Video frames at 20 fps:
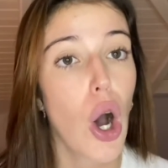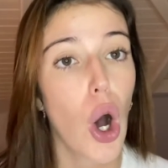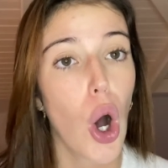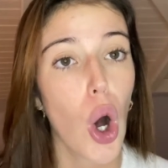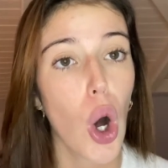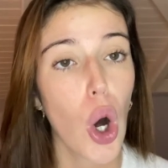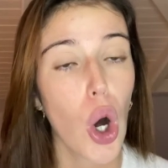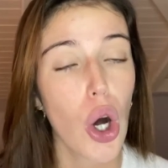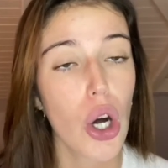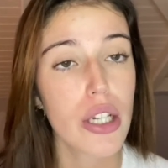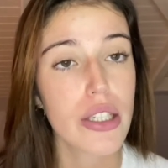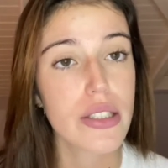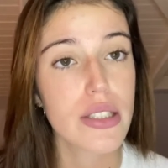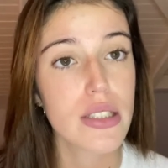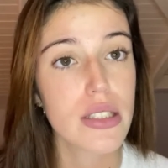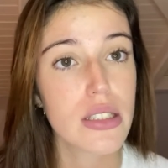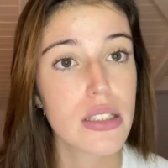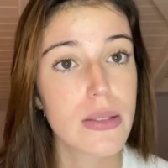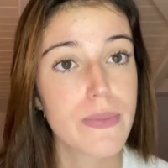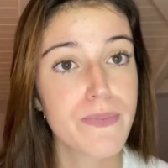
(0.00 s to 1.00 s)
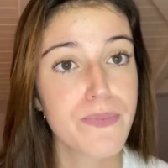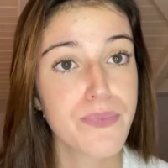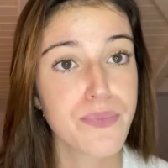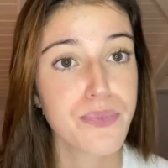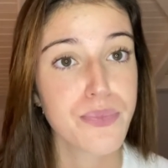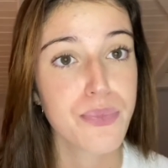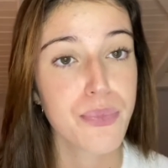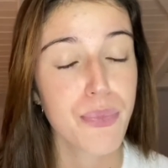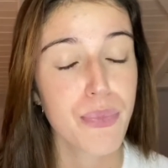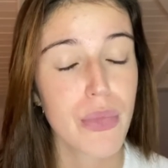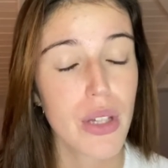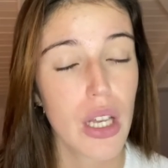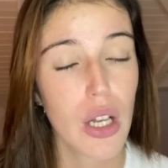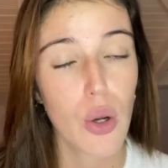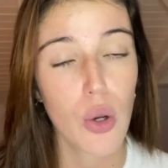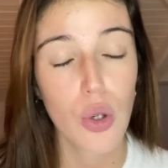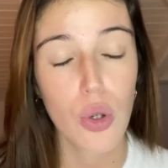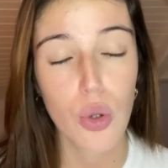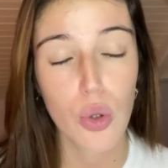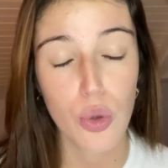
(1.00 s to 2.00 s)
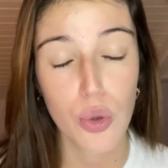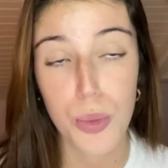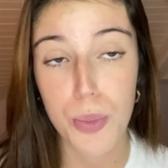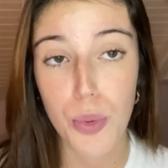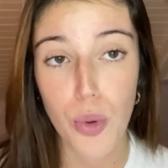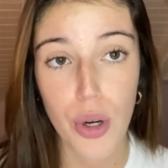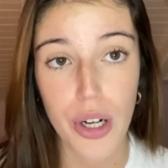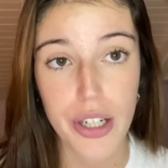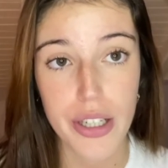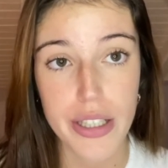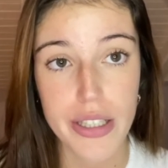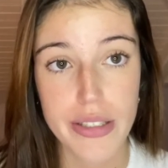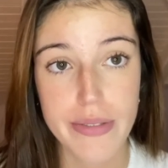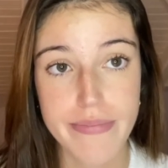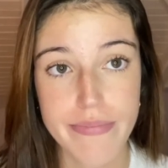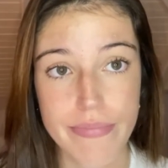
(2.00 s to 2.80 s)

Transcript: on group work.